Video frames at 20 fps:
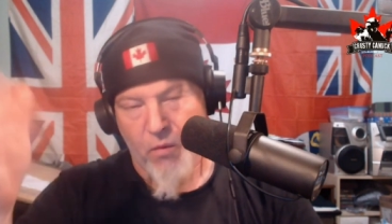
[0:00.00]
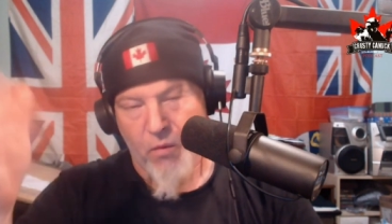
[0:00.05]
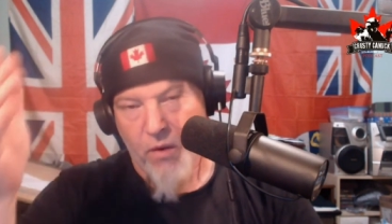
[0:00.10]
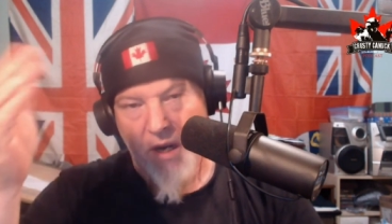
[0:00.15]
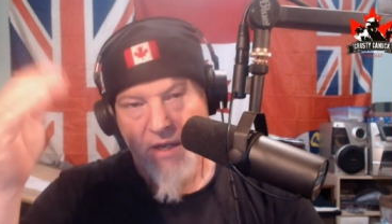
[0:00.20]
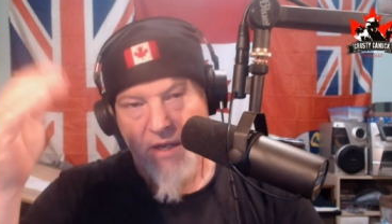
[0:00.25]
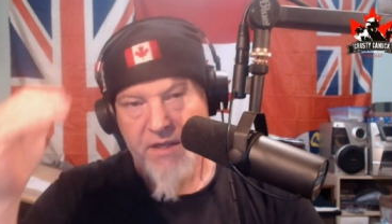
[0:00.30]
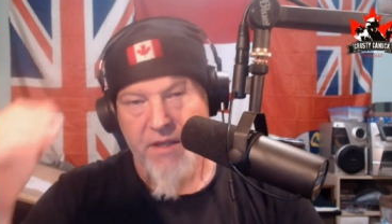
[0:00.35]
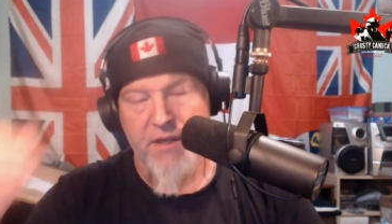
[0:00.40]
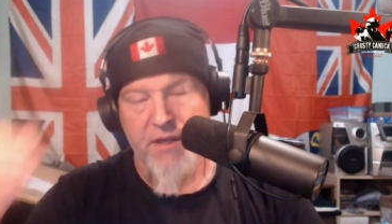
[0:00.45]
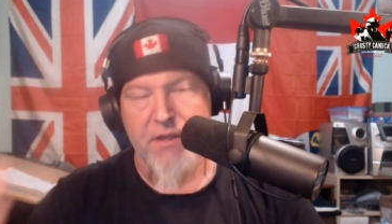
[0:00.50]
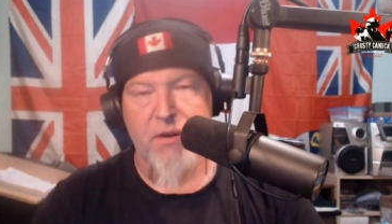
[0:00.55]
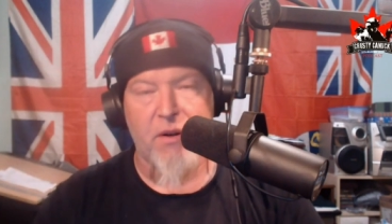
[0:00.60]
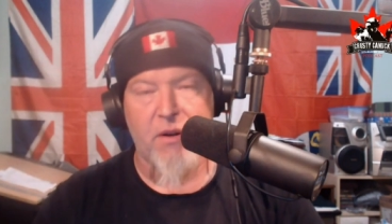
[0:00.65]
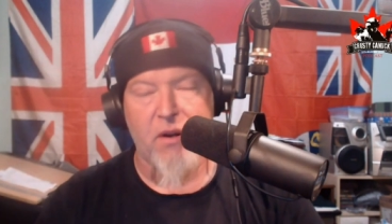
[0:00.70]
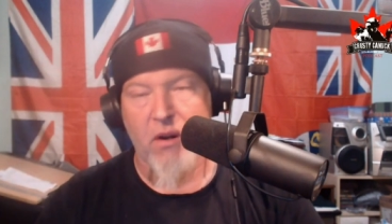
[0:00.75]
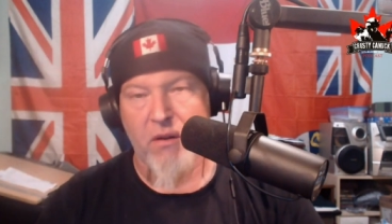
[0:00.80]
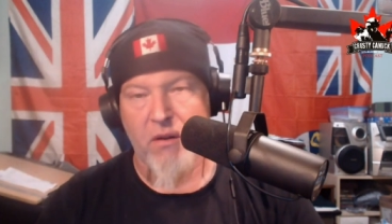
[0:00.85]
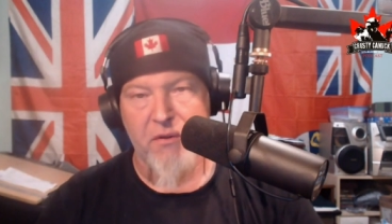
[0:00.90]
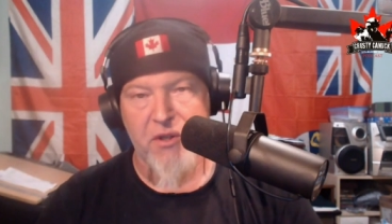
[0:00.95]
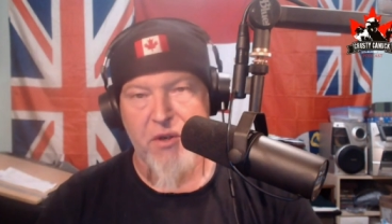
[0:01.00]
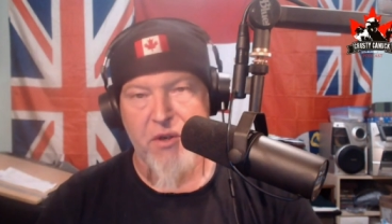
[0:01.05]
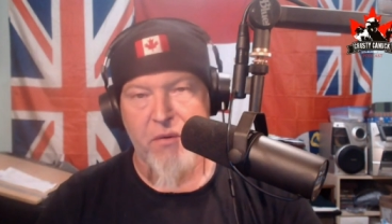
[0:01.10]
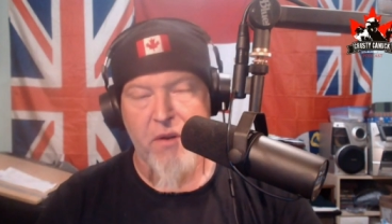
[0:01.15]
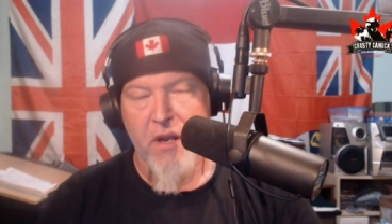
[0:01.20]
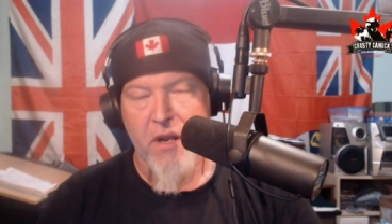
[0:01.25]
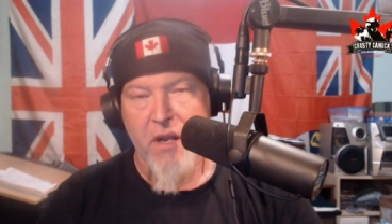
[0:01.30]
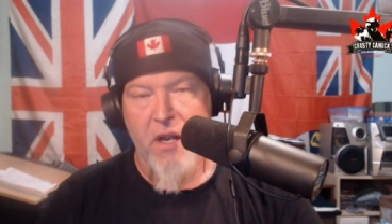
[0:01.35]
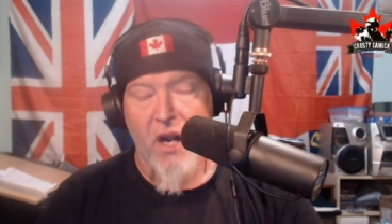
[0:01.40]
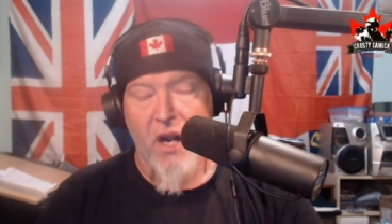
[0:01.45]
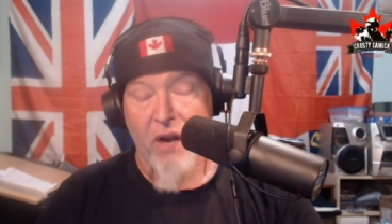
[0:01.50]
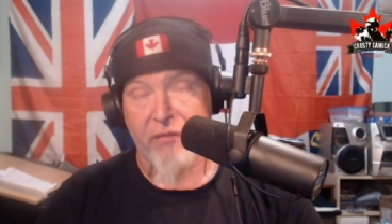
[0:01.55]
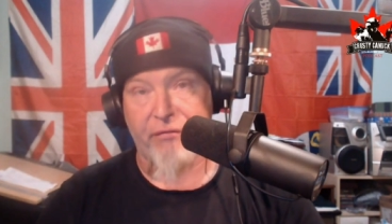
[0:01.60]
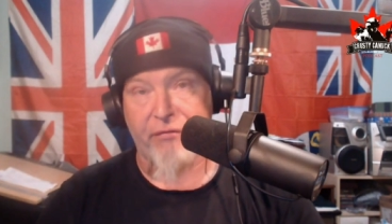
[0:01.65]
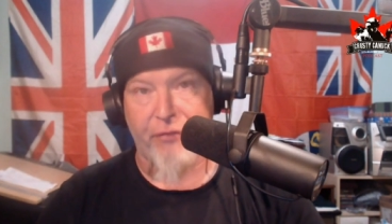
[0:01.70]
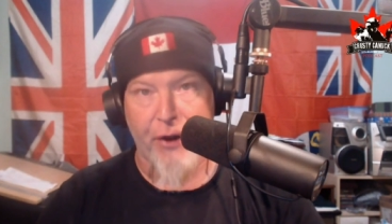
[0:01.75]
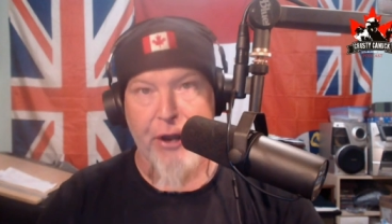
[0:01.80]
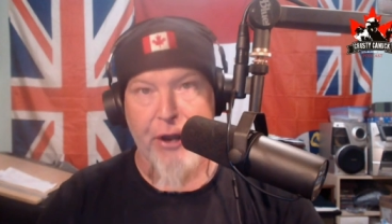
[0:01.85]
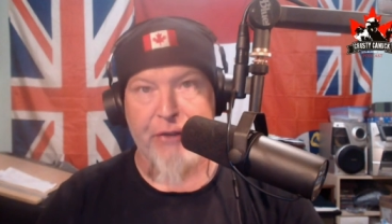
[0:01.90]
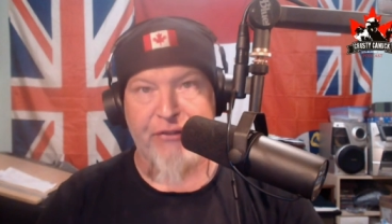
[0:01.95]
racist or called you a
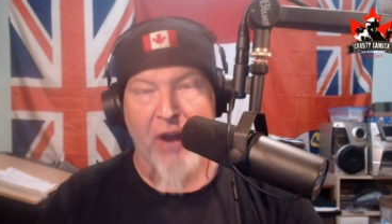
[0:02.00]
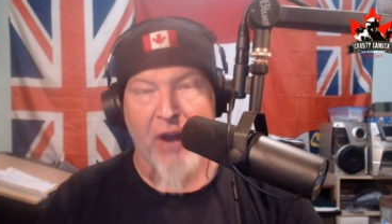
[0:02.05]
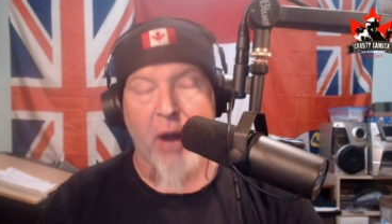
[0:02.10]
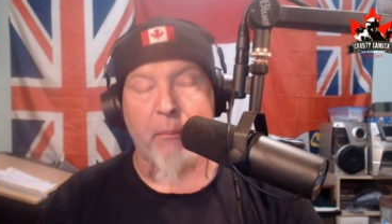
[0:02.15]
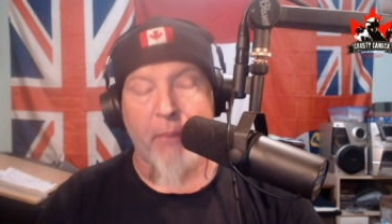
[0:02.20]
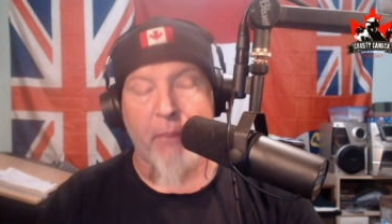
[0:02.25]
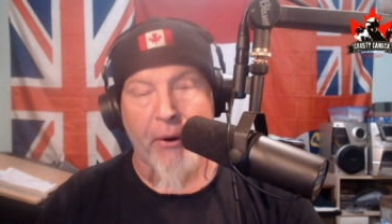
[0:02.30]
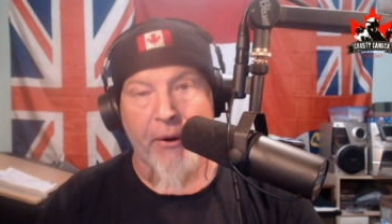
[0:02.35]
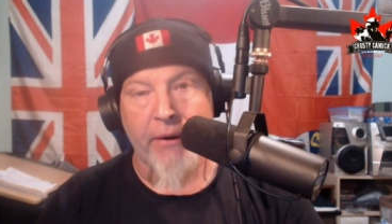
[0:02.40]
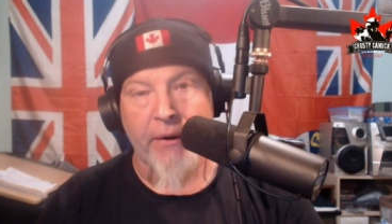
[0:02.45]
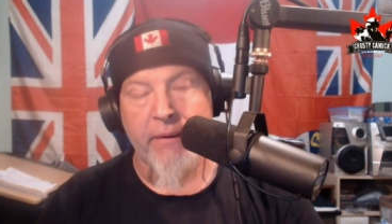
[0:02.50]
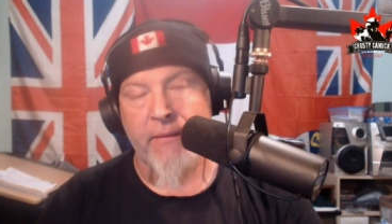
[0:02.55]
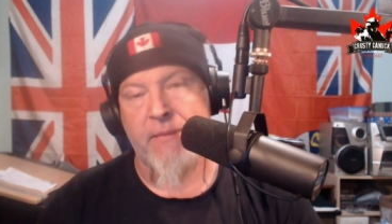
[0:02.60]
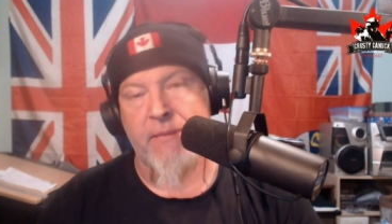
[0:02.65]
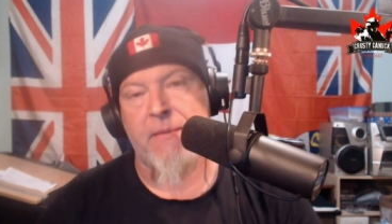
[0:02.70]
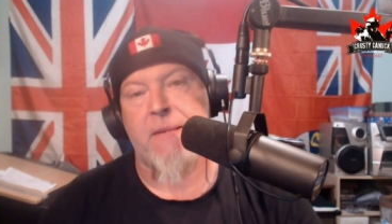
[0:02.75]
freedomer.